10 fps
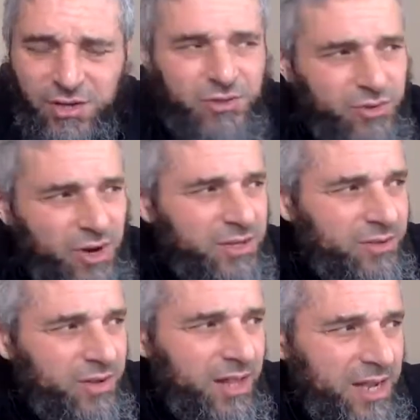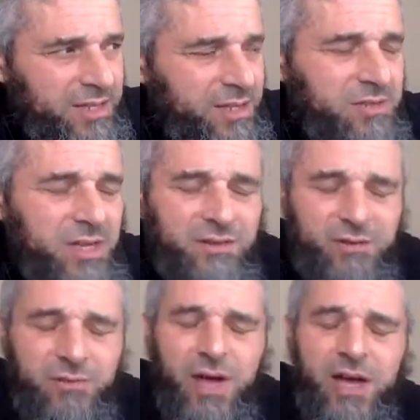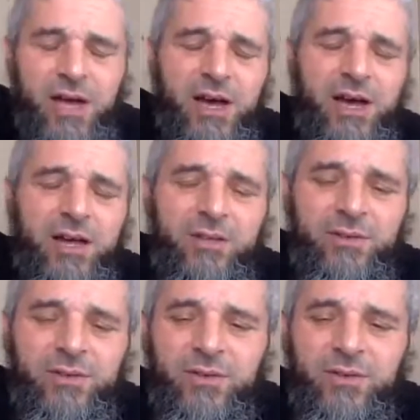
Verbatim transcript: to try to Allah Azza wa Jal to, uh,